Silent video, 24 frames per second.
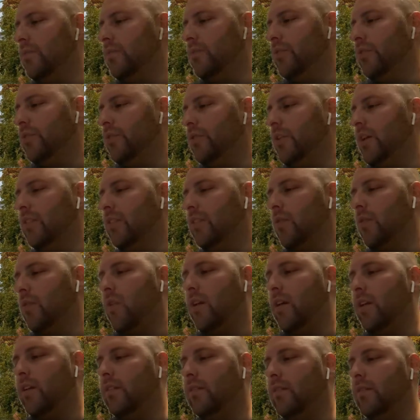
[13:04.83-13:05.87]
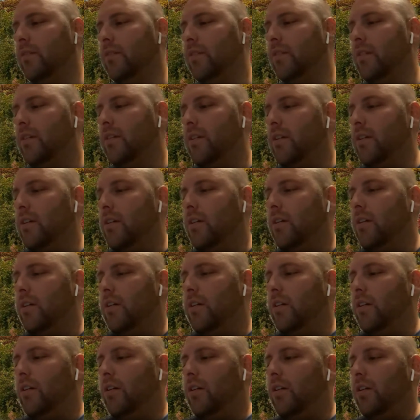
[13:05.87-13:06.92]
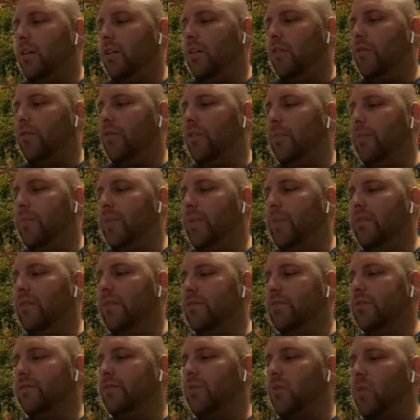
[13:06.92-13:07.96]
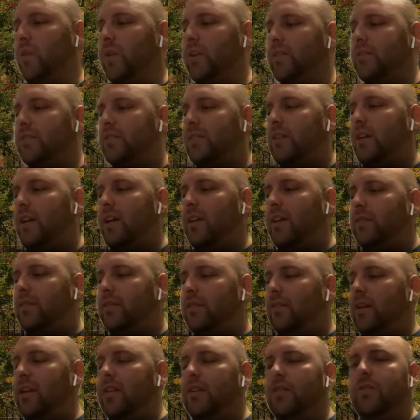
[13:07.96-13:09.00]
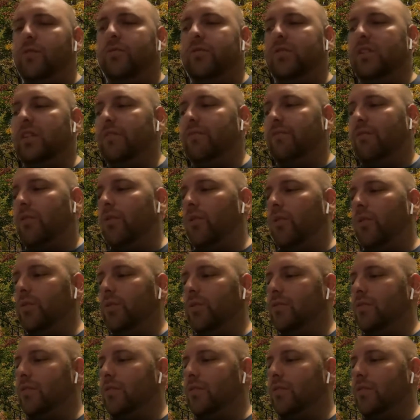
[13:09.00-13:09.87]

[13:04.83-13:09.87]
Purdue got the win over the Beavers of Oregon State, and UC rolled.